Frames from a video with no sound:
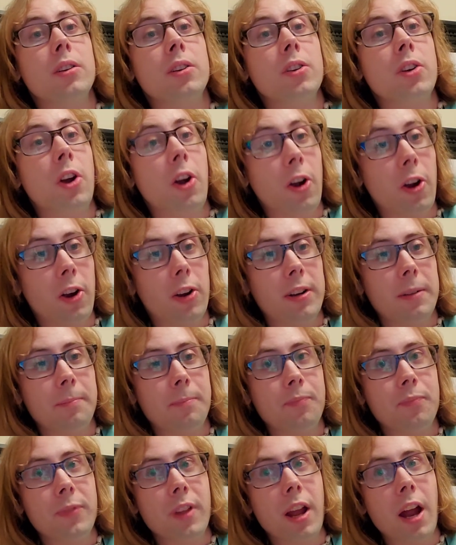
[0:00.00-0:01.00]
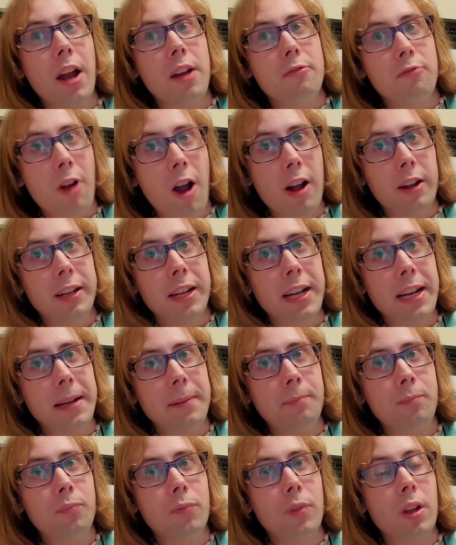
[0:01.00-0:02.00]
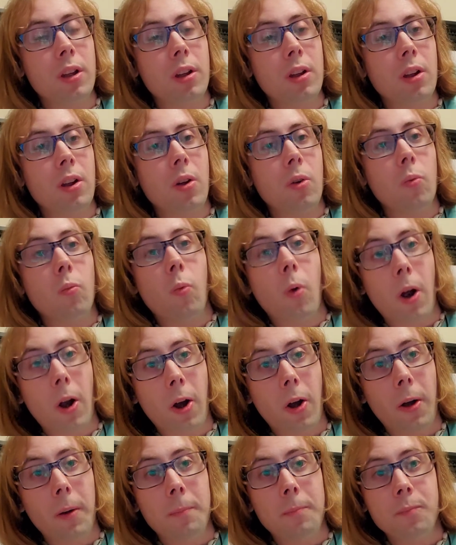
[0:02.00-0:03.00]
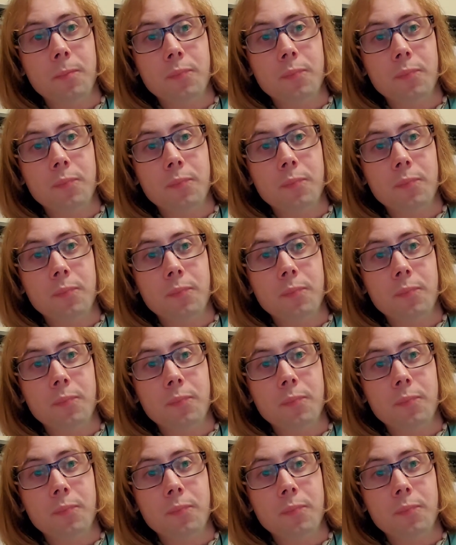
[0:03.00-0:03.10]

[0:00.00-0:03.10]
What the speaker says: Kirk, and Rocky were